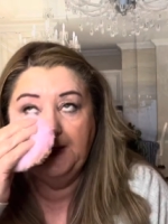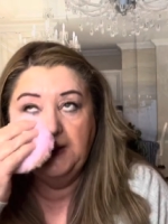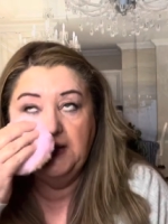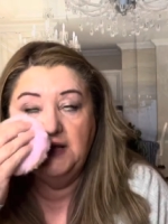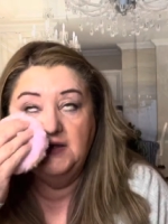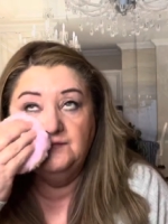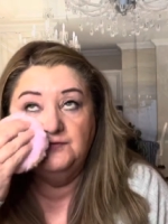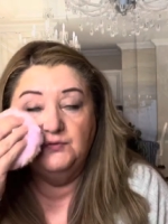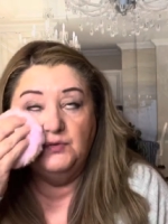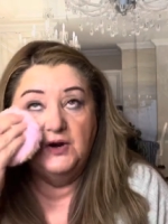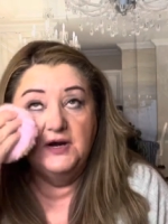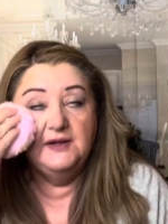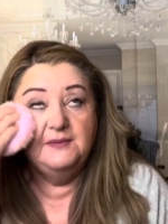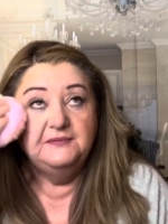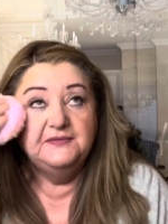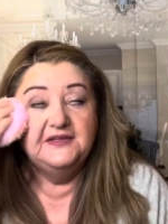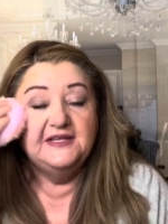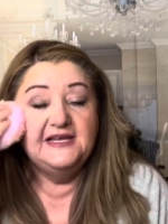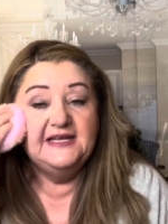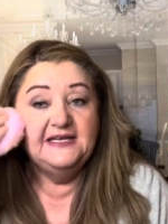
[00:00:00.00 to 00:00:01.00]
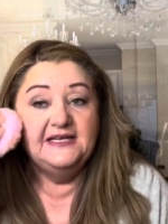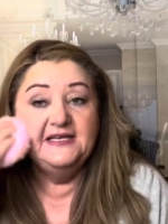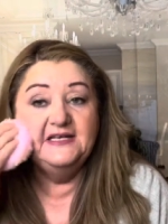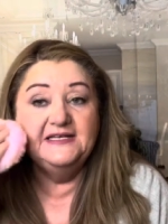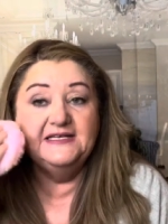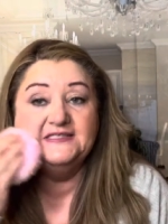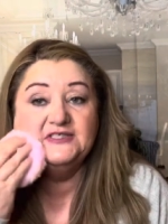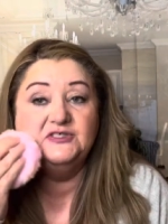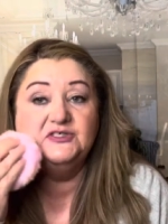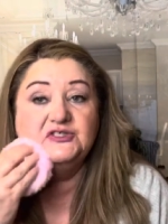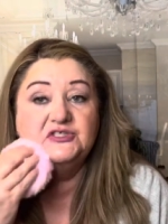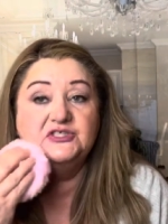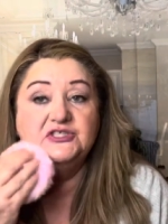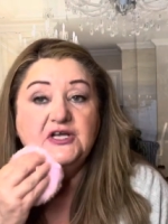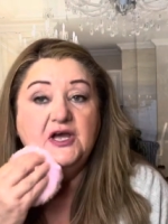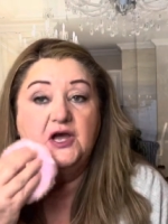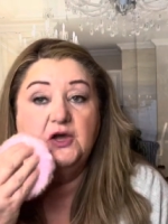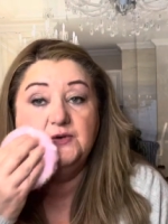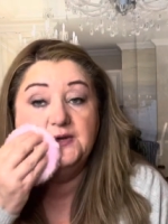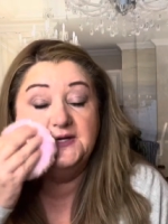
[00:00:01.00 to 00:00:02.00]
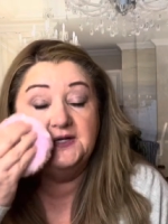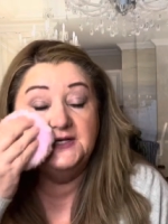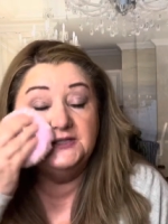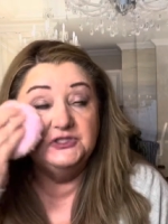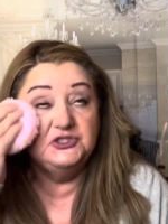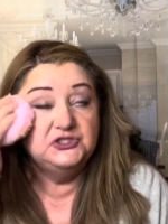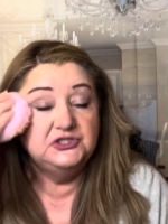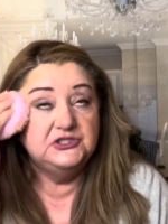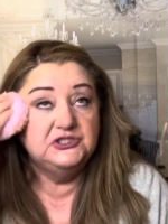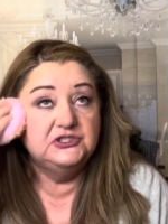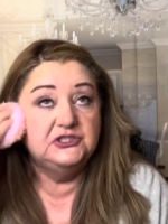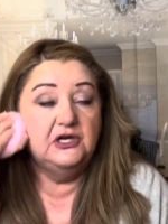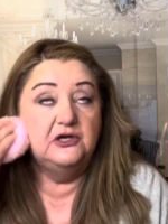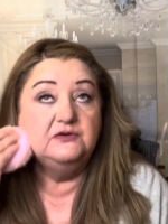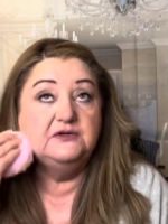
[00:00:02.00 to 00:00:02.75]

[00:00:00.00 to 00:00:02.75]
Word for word: if what I'm thinking is going to show, and it should show,